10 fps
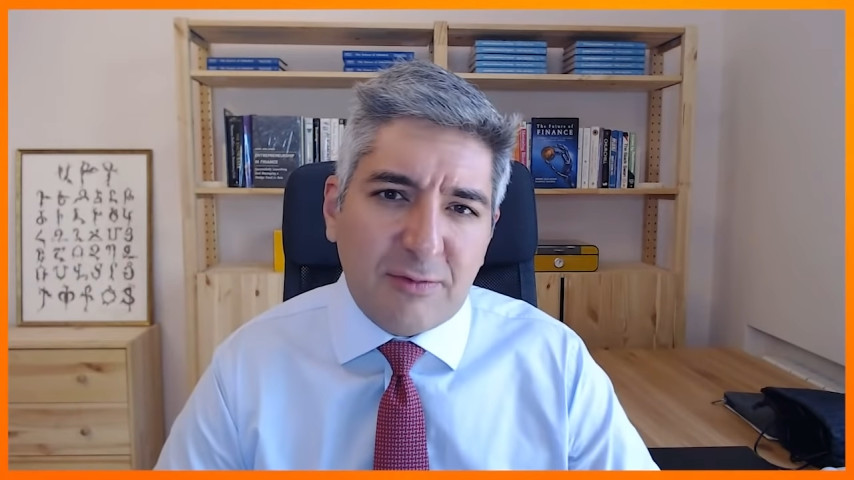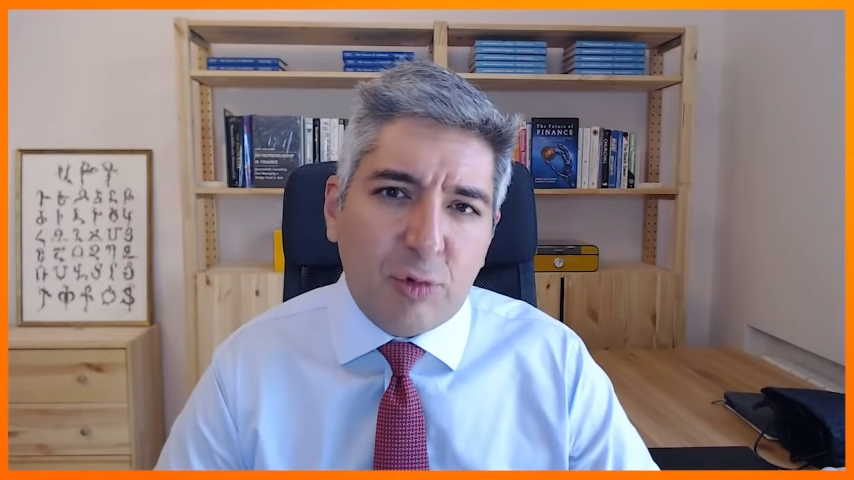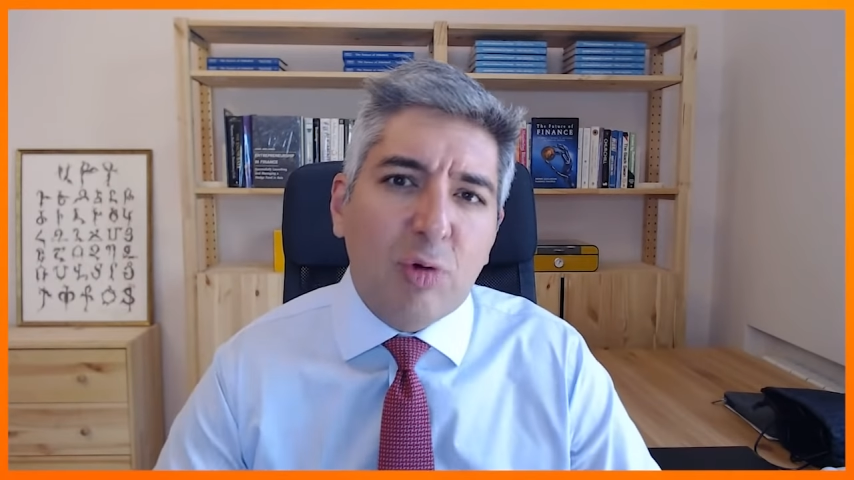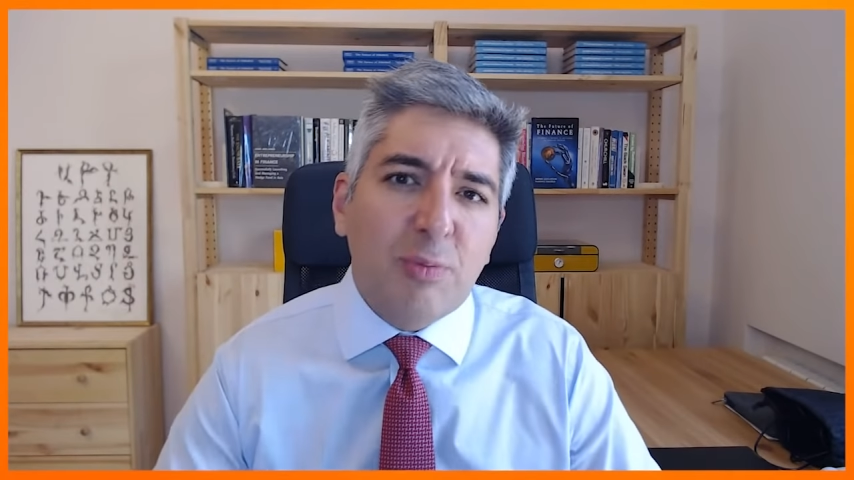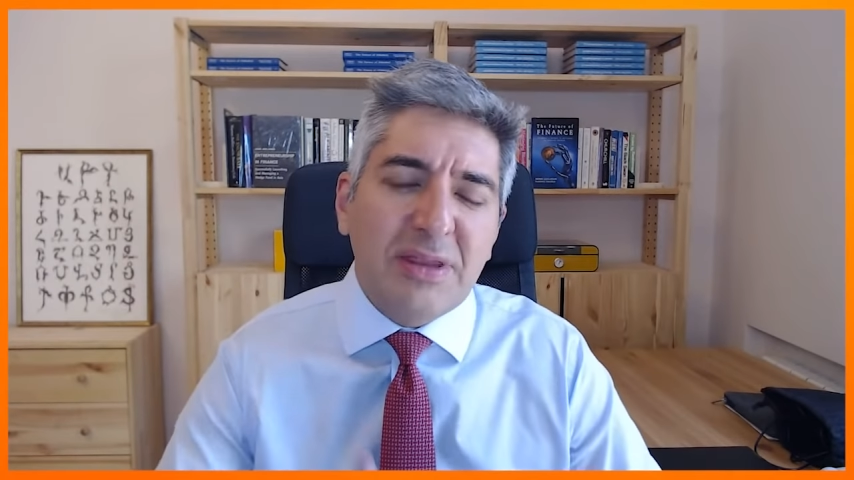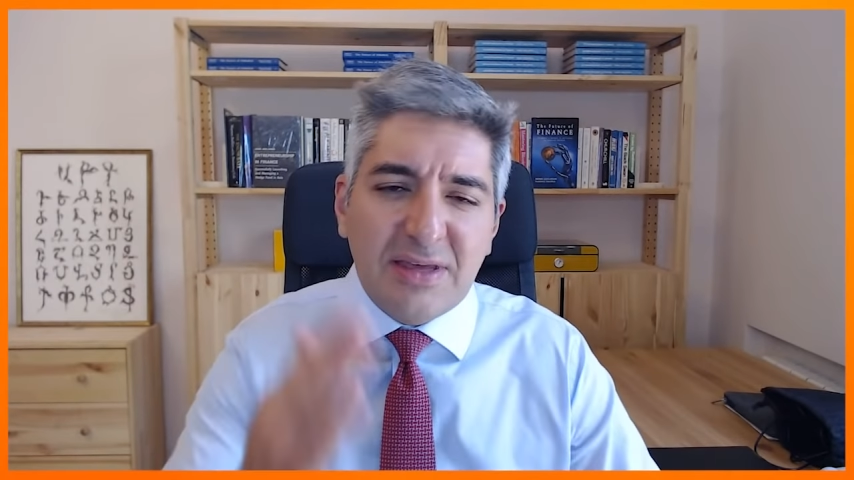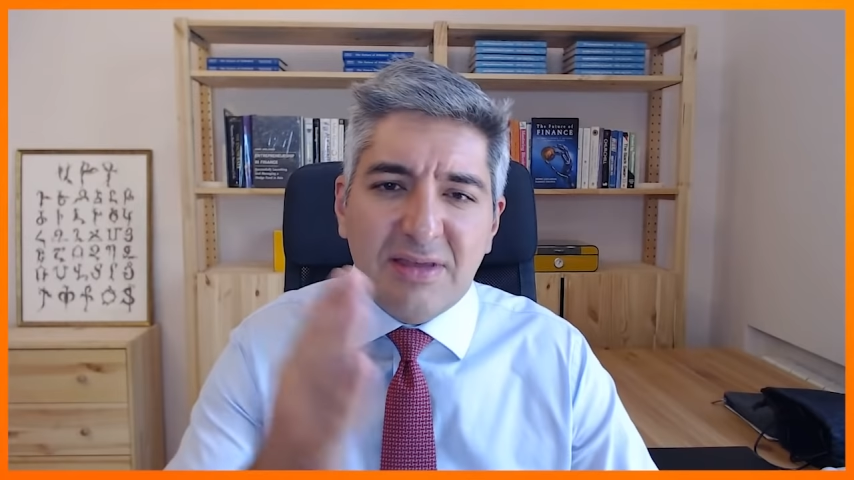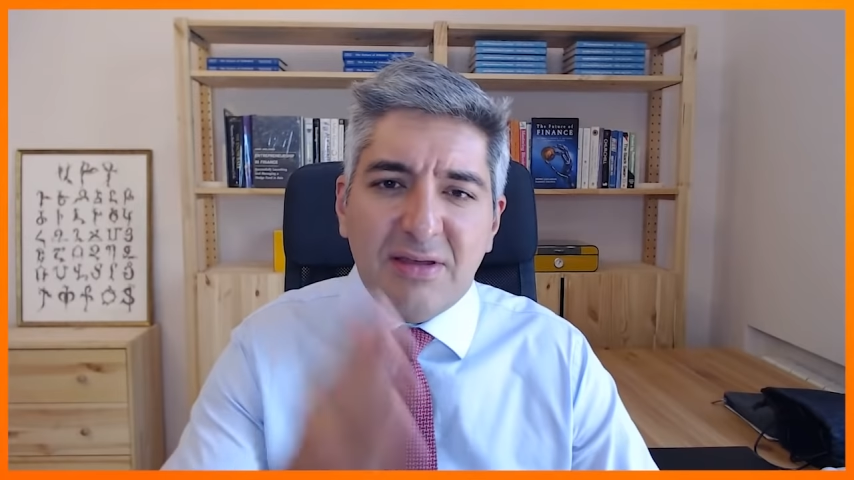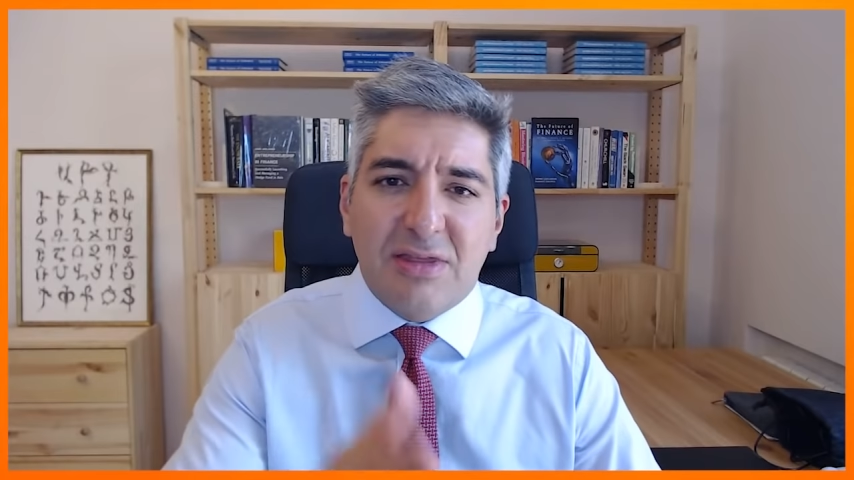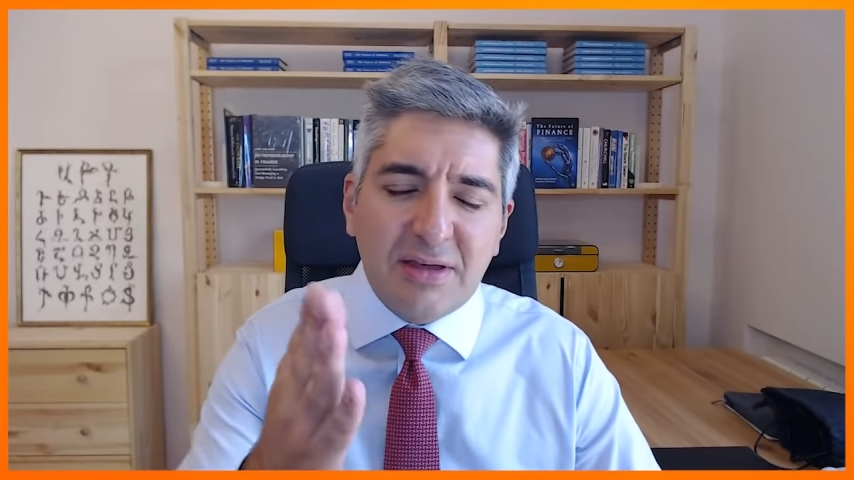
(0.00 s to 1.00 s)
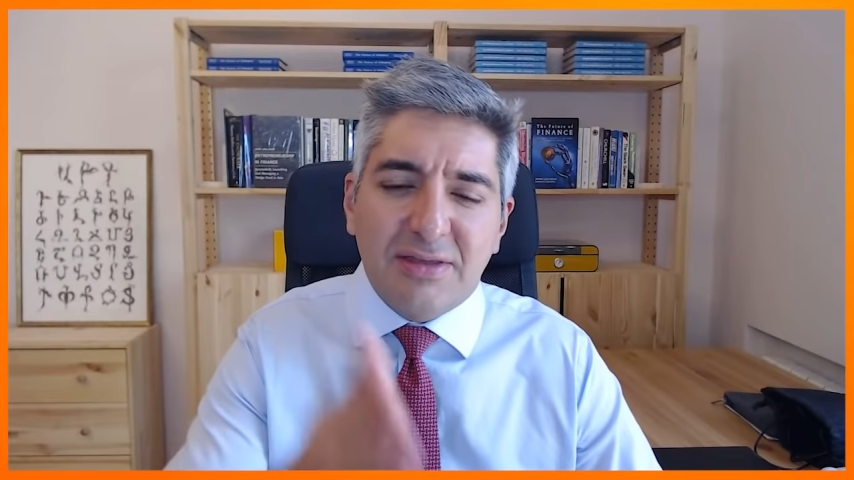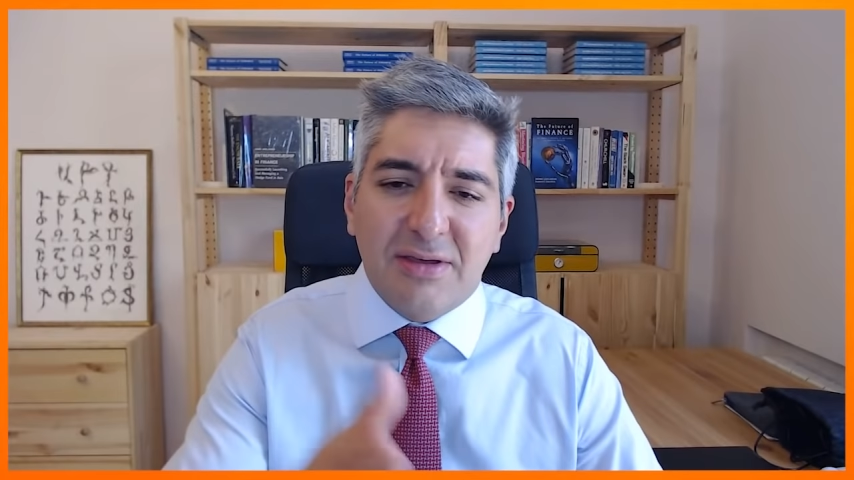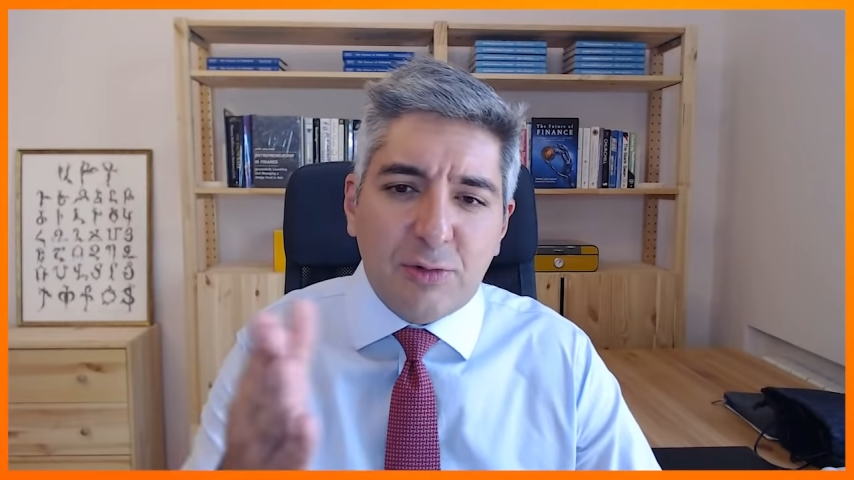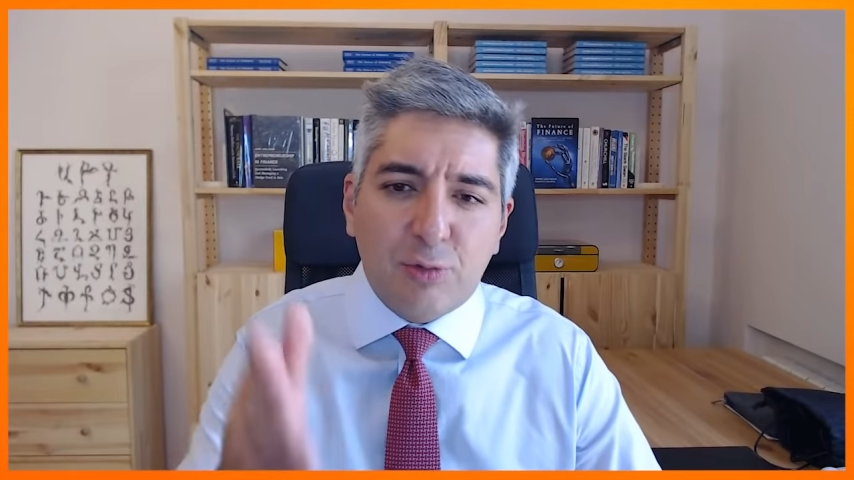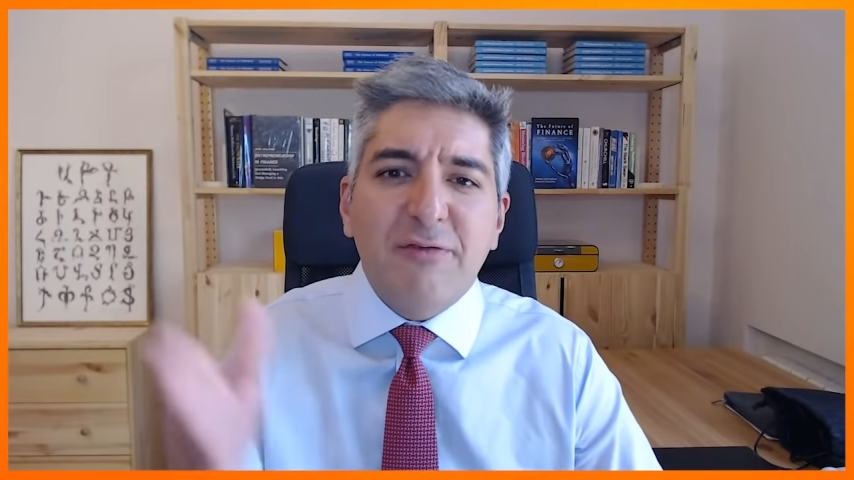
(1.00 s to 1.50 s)
what would be
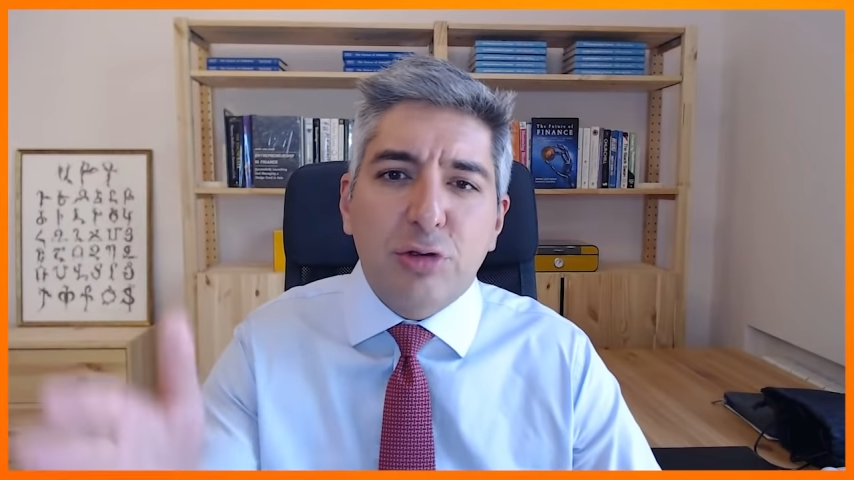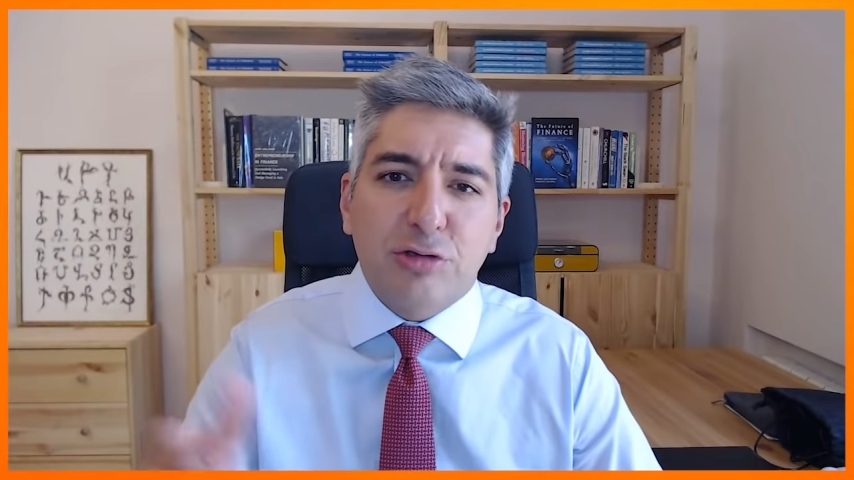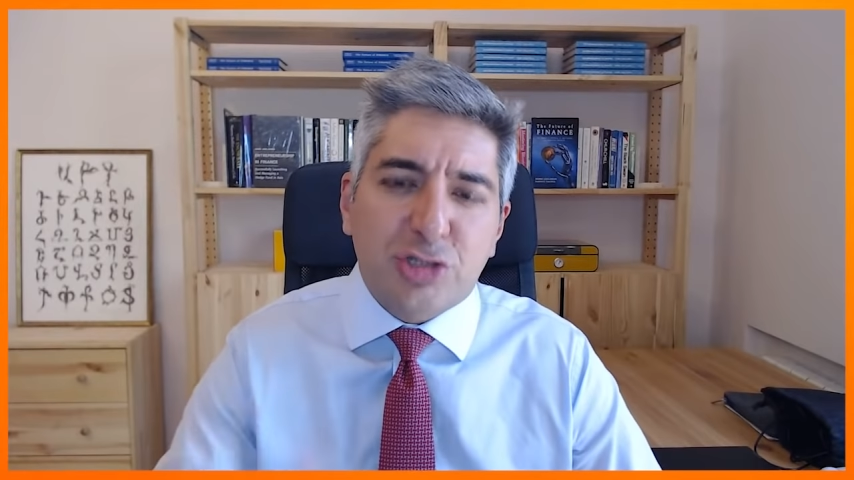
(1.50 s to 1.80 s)
the revenue